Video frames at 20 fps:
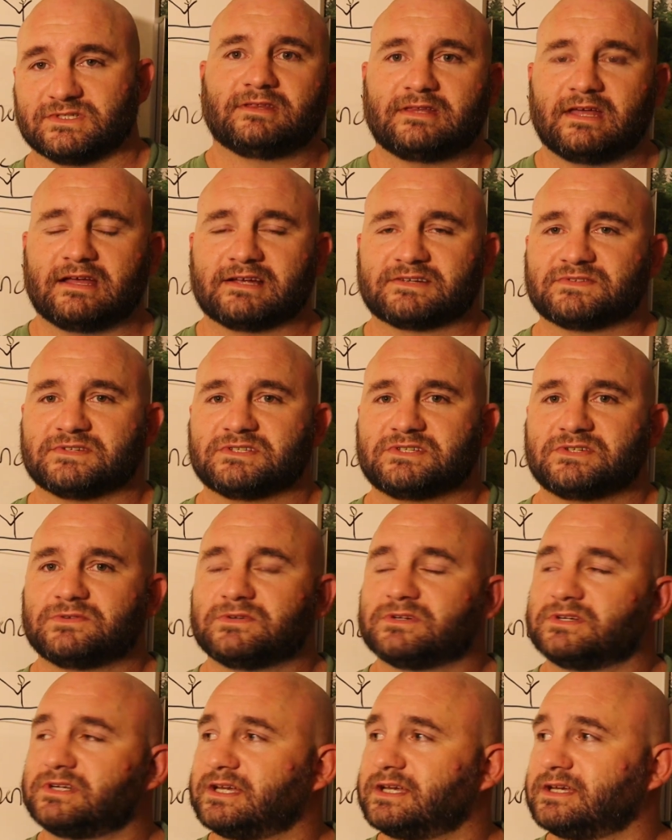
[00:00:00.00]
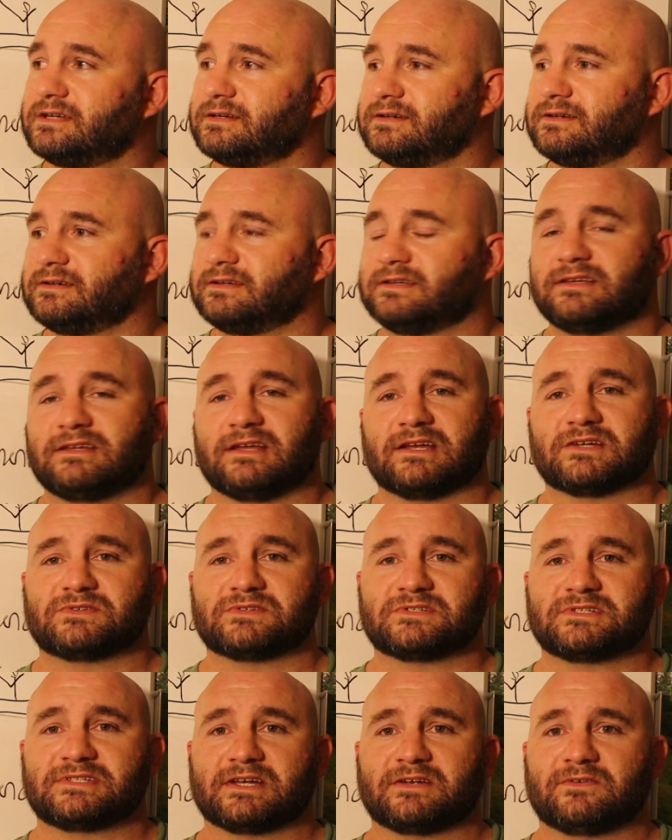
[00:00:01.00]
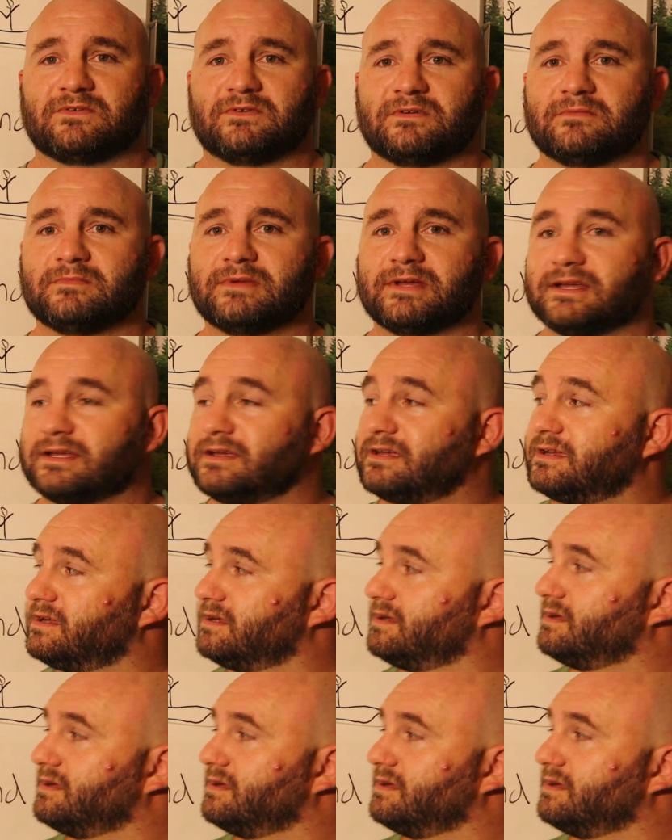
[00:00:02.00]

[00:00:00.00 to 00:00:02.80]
Thanks for tuning in. Thanks for sticking with me.